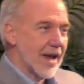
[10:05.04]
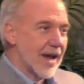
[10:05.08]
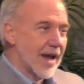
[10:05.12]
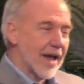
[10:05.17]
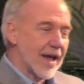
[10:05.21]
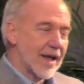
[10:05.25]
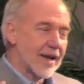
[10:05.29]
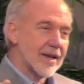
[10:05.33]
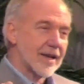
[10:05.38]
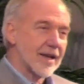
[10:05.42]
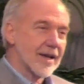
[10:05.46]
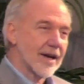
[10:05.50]

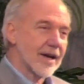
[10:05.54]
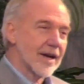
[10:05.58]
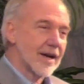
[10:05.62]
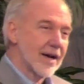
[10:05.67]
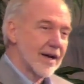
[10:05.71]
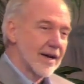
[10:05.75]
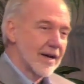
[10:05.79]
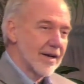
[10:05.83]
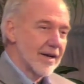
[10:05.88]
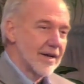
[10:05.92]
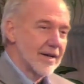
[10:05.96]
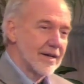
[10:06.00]
And
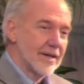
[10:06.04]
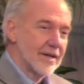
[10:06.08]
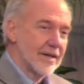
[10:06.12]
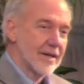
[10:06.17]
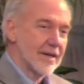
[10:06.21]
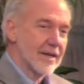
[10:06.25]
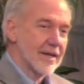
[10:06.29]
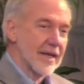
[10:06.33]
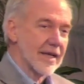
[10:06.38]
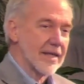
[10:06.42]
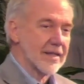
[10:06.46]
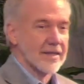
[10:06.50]

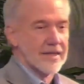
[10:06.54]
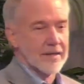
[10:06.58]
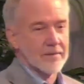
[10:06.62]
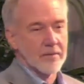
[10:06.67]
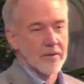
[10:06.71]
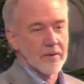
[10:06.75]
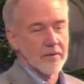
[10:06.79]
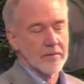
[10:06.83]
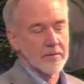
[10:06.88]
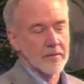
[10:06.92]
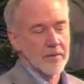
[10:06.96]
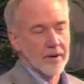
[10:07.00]
some
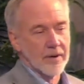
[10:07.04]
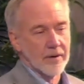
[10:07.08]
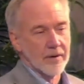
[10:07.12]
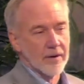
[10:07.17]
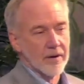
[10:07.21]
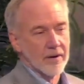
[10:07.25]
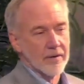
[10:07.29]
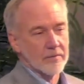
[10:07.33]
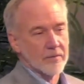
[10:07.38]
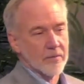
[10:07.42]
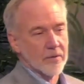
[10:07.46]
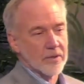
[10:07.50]
of them
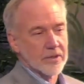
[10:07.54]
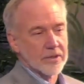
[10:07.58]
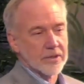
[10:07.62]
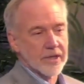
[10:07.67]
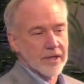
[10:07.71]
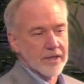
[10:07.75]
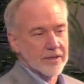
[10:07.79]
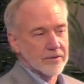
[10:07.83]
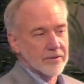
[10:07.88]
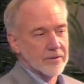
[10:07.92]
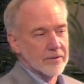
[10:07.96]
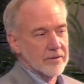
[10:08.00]
are more
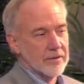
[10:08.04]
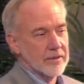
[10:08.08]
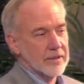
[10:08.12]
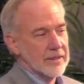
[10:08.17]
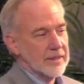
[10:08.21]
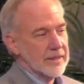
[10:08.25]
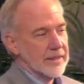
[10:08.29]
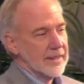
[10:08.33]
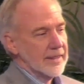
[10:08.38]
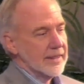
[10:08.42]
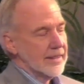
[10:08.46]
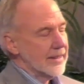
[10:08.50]
general.
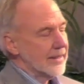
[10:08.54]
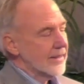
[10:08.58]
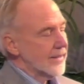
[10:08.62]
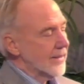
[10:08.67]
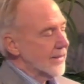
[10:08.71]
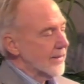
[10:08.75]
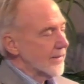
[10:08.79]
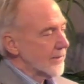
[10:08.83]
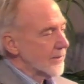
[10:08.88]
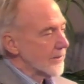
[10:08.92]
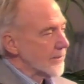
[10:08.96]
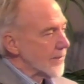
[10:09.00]

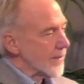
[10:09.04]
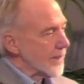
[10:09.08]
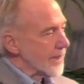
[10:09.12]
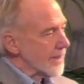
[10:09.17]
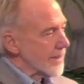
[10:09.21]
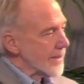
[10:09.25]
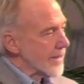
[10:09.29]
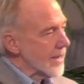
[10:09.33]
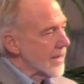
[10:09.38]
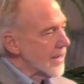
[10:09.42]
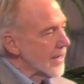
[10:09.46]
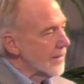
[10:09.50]

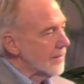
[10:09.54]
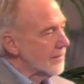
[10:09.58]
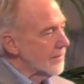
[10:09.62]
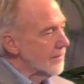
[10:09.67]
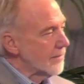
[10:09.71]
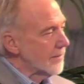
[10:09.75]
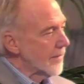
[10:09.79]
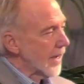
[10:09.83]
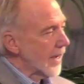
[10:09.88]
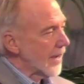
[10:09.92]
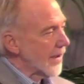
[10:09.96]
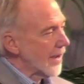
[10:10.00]

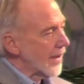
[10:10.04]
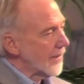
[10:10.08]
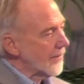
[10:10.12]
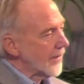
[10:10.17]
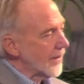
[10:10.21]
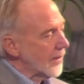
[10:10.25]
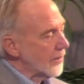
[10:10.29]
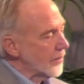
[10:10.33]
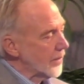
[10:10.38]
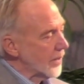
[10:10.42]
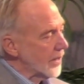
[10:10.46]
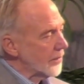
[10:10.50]
I
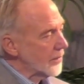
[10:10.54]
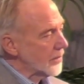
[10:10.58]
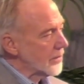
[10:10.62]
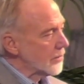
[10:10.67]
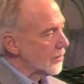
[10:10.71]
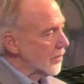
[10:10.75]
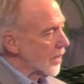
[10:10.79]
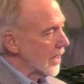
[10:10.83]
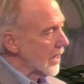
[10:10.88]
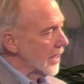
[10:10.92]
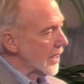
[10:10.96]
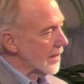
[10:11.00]
found when I was
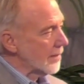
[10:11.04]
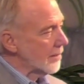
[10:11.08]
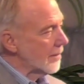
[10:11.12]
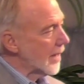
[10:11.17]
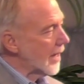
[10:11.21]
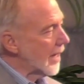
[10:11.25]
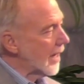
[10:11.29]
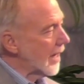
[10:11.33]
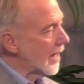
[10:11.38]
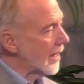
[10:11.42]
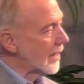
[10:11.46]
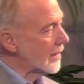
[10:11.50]
writing
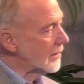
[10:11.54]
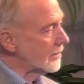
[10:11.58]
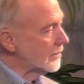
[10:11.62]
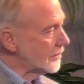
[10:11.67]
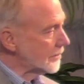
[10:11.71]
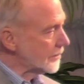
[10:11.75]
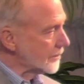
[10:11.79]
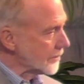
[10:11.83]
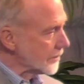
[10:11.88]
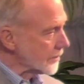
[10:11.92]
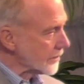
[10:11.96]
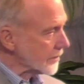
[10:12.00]
mine,
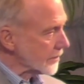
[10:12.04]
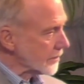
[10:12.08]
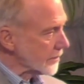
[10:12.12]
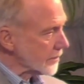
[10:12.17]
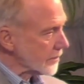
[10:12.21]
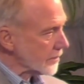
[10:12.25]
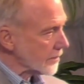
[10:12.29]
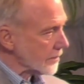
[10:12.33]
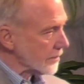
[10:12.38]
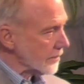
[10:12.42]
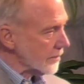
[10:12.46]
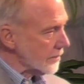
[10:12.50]

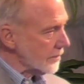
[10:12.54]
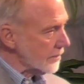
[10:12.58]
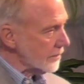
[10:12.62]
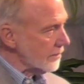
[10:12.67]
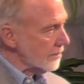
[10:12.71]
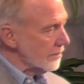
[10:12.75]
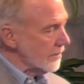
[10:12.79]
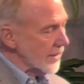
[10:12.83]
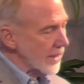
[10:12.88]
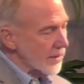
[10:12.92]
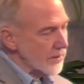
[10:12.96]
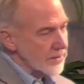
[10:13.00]

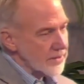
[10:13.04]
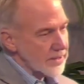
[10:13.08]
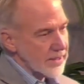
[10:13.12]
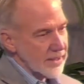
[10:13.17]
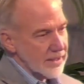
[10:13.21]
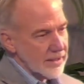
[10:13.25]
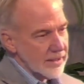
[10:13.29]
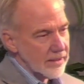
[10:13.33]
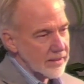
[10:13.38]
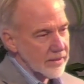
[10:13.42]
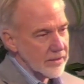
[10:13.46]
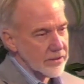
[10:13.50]
I was
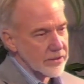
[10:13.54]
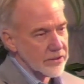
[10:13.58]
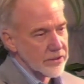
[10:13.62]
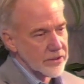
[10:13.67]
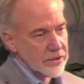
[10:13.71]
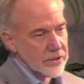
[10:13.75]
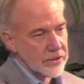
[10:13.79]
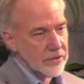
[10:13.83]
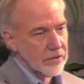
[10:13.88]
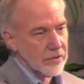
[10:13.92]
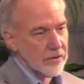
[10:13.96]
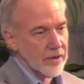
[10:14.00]
telling the
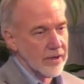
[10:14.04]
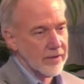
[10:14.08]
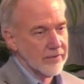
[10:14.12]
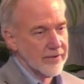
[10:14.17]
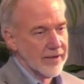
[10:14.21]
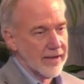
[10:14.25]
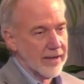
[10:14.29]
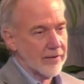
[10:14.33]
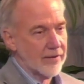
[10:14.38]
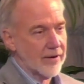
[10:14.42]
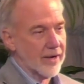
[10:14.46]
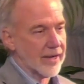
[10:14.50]
story of
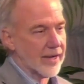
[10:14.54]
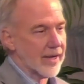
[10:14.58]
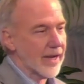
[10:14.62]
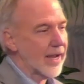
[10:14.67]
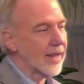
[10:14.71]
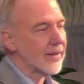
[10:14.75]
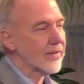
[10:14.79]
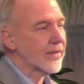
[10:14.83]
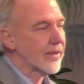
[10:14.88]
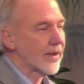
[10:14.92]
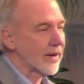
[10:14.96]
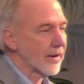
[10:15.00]
how I
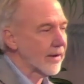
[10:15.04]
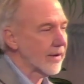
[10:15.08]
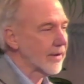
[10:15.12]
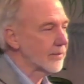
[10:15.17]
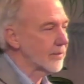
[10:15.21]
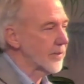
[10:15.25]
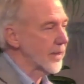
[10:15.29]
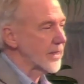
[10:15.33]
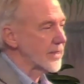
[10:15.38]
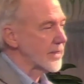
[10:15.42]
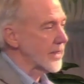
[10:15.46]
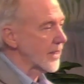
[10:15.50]
got there, and
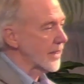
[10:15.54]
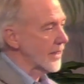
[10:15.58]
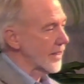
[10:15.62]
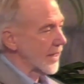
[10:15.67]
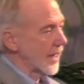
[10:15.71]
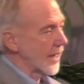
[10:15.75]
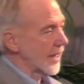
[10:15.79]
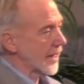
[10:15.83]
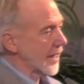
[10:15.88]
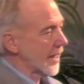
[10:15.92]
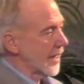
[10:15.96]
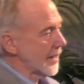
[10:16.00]
basically
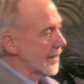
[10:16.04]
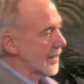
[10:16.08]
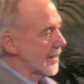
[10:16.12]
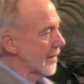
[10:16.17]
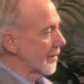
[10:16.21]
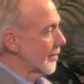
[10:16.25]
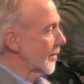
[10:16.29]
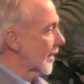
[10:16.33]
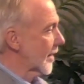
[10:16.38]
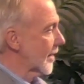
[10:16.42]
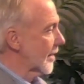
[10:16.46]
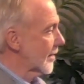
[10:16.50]
I got there
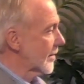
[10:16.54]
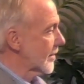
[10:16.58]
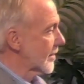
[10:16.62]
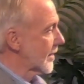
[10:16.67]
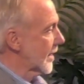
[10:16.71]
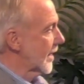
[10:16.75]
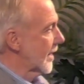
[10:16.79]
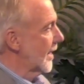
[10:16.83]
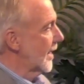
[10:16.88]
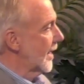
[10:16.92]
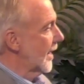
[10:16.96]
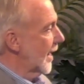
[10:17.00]
because
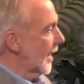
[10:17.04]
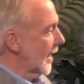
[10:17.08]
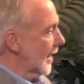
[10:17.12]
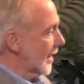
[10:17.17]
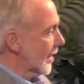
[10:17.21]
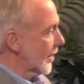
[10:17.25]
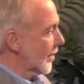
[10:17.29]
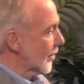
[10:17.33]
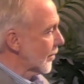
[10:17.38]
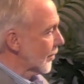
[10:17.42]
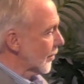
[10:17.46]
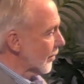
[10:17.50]
I had a
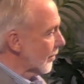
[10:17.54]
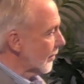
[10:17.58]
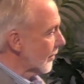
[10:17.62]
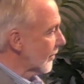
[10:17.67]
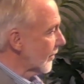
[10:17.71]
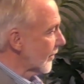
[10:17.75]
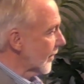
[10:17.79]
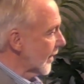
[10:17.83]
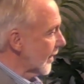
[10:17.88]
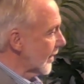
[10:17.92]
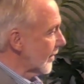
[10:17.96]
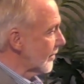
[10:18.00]

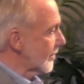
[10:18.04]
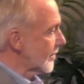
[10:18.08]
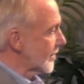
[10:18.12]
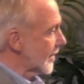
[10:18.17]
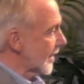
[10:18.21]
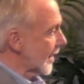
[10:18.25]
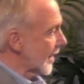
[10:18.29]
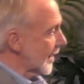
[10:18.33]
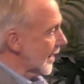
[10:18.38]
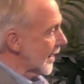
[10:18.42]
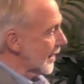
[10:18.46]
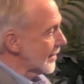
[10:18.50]
girlfriend who
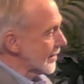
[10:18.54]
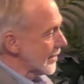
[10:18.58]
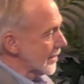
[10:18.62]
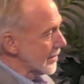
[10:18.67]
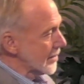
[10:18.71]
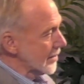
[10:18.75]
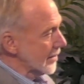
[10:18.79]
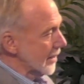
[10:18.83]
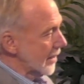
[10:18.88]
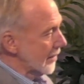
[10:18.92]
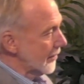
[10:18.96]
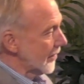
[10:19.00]
said, I just
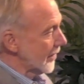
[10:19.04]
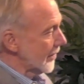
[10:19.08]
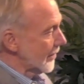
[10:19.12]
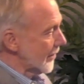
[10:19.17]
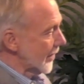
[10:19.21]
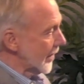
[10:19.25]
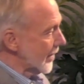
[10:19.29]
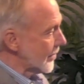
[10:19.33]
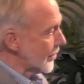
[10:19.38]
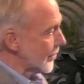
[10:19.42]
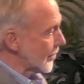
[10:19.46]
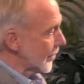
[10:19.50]
love
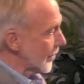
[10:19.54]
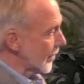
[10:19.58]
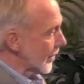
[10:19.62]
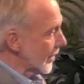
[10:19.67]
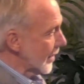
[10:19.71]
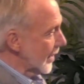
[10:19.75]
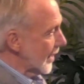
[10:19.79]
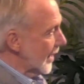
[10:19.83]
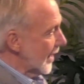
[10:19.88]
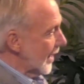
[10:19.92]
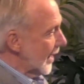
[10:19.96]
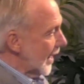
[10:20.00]
adventure.
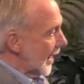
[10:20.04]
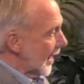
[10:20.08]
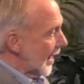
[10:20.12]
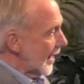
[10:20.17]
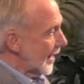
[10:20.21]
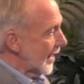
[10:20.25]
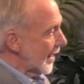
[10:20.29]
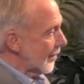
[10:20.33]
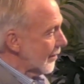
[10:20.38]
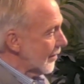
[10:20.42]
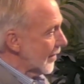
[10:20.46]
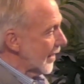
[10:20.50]
And
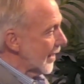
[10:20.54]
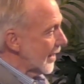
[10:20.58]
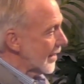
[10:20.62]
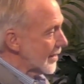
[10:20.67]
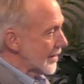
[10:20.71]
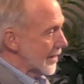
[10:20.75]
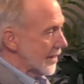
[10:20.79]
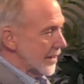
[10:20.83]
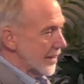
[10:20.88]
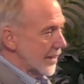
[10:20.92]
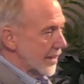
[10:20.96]
I went,